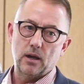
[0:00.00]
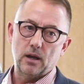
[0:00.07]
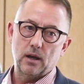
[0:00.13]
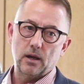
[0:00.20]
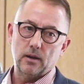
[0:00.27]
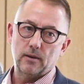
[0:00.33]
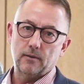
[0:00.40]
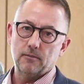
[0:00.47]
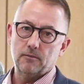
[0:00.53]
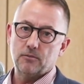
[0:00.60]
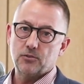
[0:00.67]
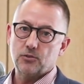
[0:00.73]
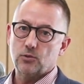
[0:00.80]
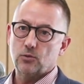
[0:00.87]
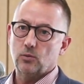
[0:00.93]
uh,
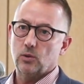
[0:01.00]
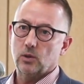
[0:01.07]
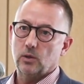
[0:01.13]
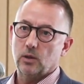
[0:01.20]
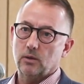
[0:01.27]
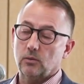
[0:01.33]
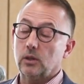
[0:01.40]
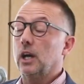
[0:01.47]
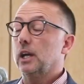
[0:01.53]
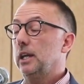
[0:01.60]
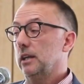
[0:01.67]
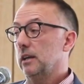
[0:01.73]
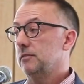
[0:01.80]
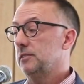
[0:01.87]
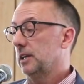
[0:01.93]
through uh,
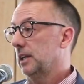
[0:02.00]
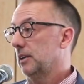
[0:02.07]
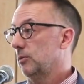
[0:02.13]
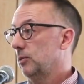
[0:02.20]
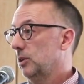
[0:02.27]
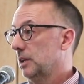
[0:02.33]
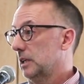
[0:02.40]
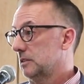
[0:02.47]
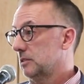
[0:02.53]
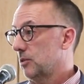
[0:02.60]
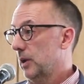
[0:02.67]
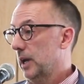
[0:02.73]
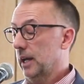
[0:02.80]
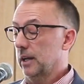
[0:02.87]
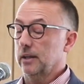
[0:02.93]
lucky enough to get a real
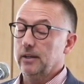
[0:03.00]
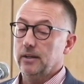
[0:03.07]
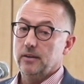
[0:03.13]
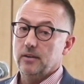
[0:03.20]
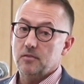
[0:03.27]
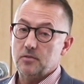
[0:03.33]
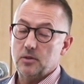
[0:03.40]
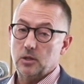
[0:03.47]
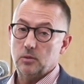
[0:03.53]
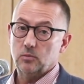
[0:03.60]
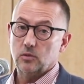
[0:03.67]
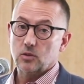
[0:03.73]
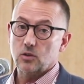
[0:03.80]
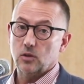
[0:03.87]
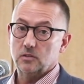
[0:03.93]
nice grant
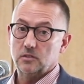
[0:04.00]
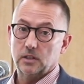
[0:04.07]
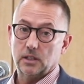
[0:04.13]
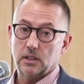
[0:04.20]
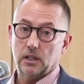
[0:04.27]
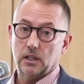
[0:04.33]
from Crohn's